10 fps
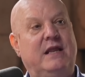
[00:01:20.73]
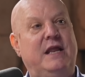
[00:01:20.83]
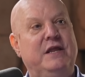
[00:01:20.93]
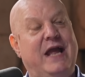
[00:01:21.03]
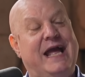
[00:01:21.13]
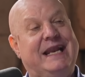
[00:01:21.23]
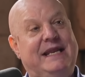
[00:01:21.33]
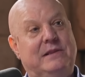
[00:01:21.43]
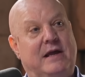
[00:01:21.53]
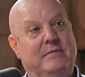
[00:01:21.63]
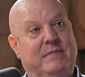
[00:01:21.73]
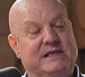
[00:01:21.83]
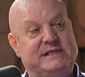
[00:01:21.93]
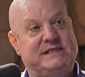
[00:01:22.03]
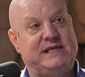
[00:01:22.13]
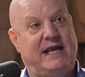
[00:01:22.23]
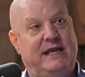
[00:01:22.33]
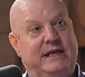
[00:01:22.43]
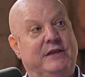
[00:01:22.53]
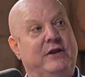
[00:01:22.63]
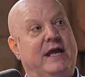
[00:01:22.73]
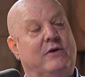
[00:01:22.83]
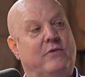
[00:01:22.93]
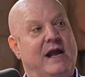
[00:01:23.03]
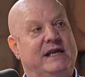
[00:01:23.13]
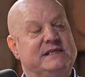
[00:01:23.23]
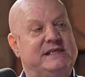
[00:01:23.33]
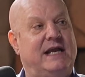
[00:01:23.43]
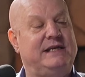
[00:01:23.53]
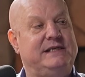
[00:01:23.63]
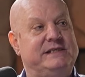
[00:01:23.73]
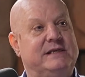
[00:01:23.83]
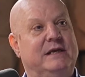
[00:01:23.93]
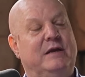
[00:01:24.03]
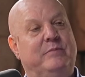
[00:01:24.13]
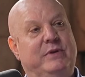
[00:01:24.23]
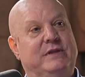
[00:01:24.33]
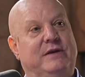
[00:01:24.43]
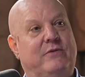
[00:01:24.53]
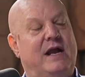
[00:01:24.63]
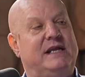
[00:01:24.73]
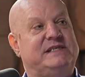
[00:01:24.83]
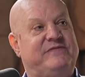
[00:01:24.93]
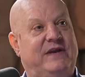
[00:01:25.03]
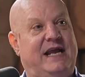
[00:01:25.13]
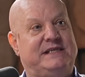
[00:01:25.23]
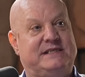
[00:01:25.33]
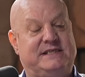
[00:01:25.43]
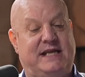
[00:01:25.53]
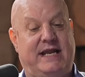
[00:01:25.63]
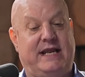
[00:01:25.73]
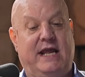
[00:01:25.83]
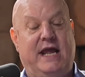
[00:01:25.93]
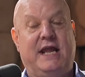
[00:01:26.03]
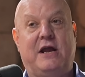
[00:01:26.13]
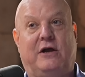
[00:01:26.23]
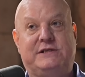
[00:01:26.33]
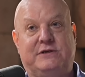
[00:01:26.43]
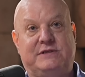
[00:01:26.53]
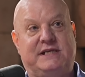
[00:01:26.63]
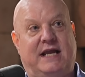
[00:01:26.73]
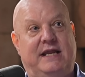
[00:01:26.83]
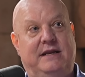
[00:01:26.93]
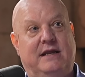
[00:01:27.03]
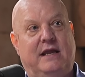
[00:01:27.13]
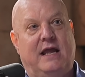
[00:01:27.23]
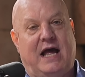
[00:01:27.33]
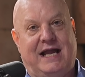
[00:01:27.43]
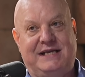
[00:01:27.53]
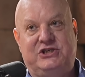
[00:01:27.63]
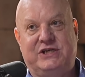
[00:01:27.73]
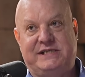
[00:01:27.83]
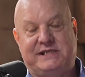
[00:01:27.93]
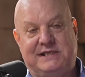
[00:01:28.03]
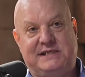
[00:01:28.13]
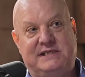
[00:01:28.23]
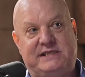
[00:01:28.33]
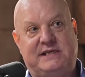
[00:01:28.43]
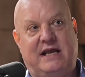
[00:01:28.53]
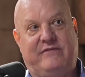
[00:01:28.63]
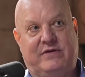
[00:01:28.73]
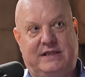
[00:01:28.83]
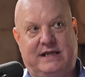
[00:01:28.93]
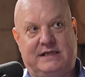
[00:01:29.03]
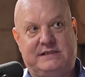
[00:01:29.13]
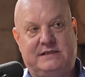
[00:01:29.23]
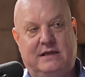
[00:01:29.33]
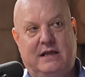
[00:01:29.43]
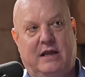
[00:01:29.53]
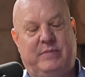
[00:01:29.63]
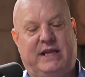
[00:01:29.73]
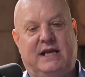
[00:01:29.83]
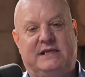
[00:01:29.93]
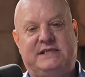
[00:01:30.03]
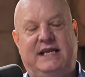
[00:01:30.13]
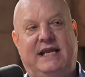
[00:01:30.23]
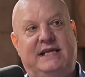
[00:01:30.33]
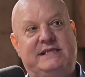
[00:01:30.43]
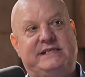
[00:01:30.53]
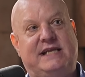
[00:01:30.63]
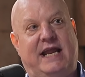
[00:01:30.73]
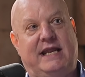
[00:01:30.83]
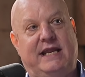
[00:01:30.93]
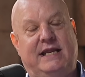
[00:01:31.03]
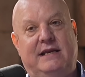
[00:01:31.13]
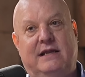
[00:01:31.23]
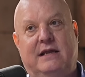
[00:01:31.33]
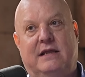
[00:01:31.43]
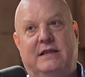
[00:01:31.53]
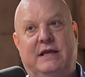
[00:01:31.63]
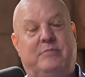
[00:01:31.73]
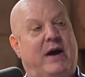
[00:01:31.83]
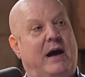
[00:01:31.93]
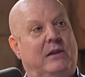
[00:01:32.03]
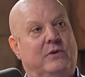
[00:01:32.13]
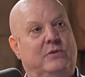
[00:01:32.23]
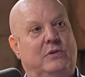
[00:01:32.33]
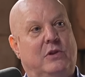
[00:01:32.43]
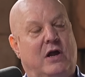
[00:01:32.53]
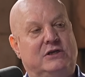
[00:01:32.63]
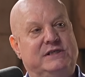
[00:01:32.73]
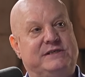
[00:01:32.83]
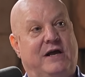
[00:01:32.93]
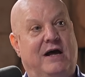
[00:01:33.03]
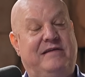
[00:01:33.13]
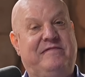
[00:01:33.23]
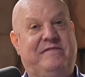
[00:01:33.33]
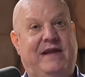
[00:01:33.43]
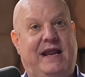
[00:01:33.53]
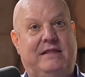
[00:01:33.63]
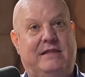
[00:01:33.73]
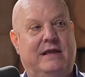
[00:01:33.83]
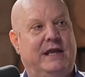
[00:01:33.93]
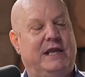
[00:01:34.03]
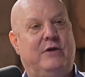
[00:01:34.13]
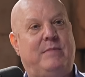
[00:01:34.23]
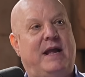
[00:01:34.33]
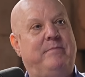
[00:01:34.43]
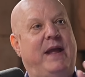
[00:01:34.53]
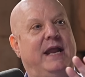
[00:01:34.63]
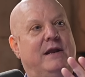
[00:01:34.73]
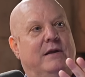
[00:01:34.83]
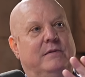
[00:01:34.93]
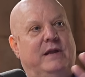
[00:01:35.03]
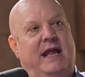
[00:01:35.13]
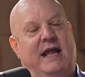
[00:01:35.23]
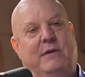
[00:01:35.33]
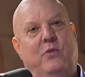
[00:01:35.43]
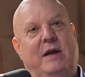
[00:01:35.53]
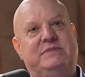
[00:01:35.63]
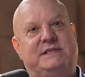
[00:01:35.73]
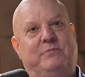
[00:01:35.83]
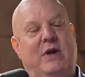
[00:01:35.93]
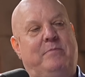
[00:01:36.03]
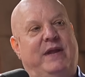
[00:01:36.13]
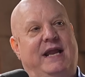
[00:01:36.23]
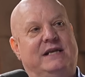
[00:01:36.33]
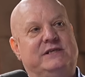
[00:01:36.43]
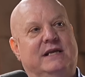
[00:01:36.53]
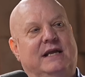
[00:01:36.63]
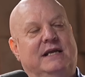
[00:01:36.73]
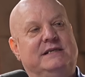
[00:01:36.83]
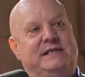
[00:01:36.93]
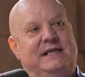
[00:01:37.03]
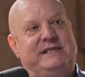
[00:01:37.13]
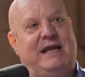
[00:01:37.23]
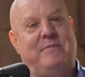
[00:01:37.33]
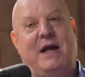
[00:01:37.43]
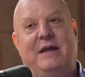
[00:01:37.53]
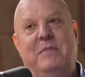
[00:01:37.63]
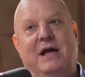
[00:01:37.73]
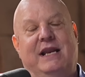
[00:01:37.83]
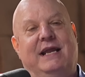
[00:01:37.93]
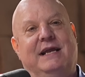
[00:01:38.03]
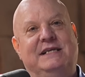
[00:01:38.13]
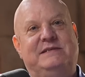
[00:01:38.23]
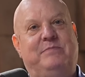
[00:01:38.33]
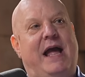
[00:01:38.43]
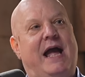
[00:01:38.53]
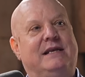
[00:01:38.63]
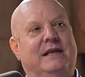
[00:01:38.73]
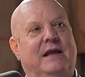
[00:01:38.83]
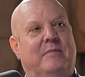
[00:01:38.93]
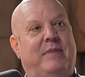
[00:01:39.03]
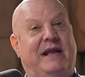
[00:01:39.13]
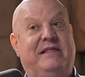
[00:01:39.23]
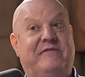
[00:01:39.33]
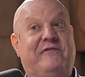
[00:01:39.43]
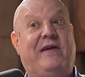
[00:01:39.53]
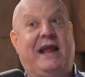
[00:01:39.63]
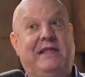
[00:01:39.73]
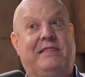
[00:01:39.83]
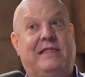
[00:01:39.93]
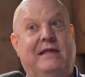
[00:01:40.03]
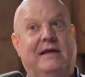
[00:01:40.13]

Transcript: you had Elon Musk say it, and you had a rocket scientist building rockets for NASA saying it. He also said, I just discovered this, because he is taking the Apollo launches on faith. You know, my bank webpage says that my money is backed by the faith